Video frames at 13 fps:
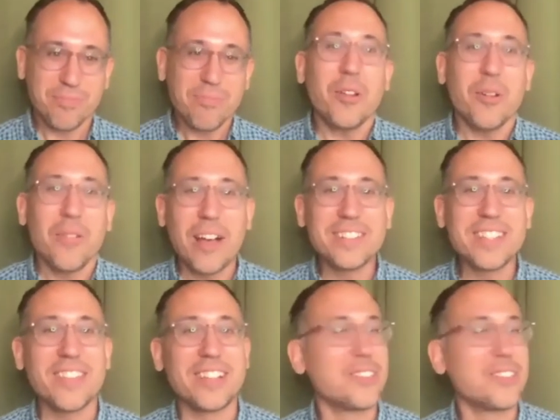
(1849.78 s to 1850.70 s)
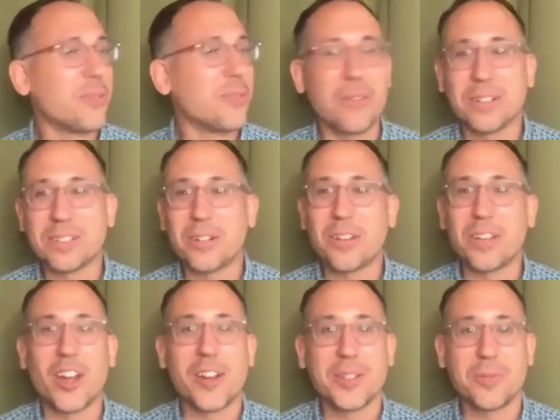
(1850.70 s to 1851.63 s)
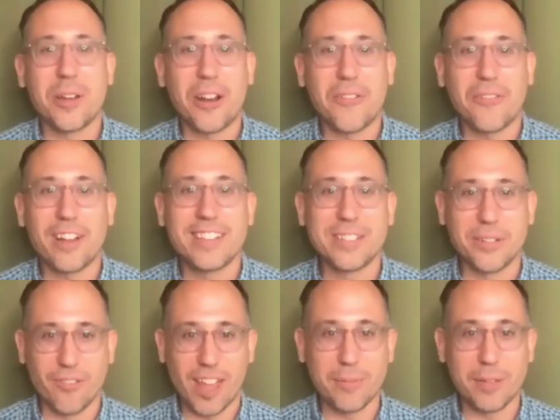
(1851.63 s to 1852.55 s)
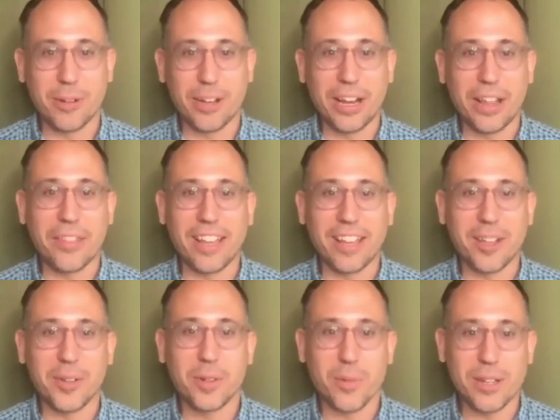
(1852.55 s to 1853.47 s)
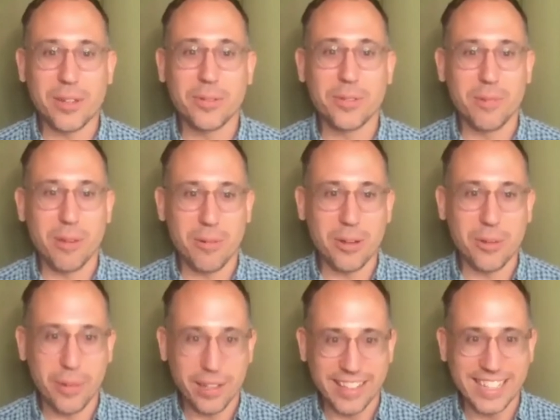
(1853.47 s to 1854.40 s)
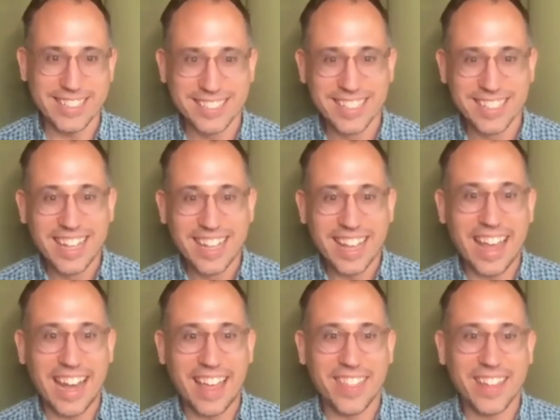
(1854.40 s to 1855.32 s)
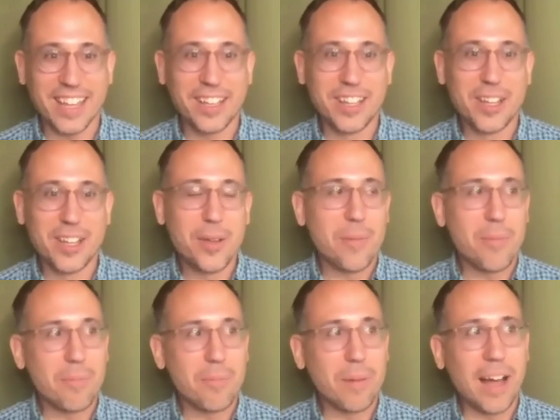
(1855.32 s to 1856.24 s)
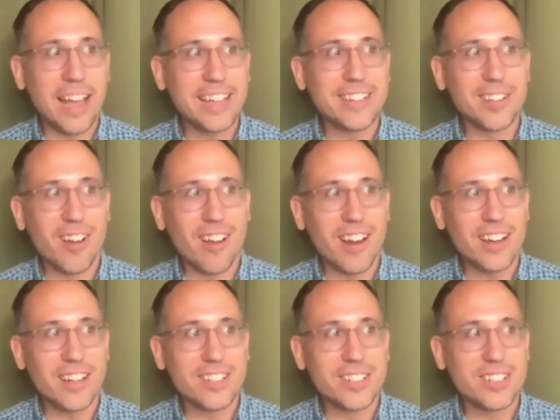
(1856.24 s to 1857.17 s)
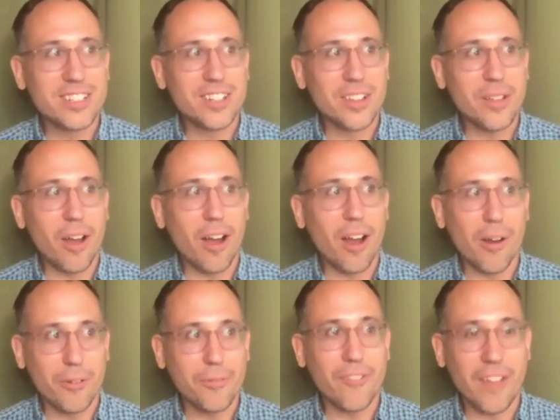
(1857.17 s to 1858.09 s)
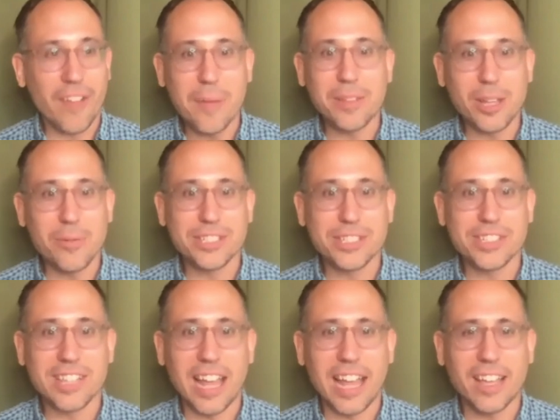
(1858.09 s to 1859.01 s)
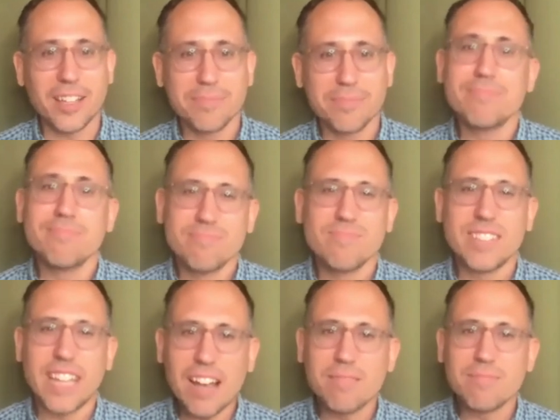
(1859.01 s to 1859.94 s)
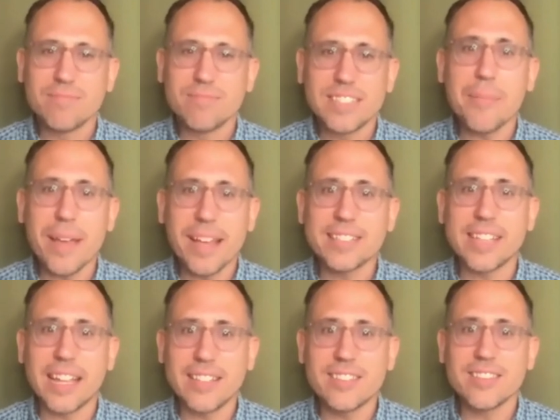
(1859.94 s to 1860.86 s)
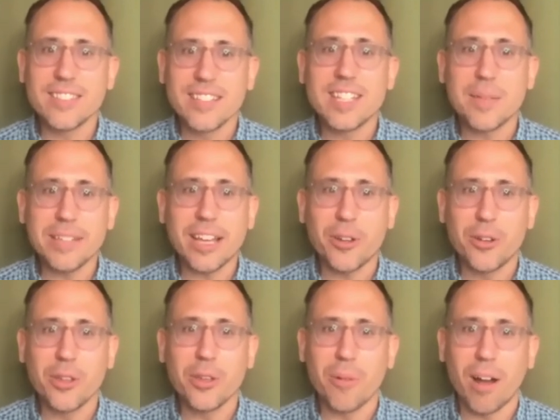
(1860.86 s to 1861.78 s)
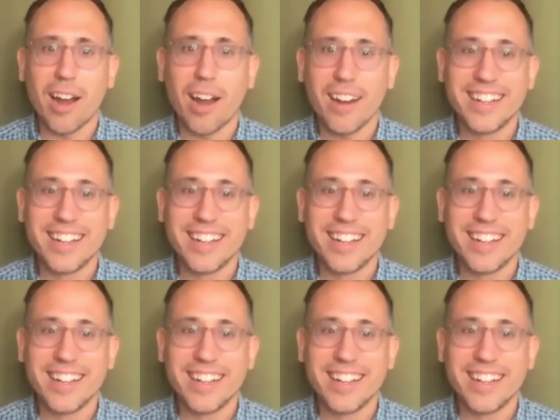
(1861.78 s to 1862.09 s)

That was the thing too. We were so curious what our friends and family were going to think when we told them we were doing this. And yeah. I think by and large, our family was just like, yeah, that makes sense. Seems like who you are.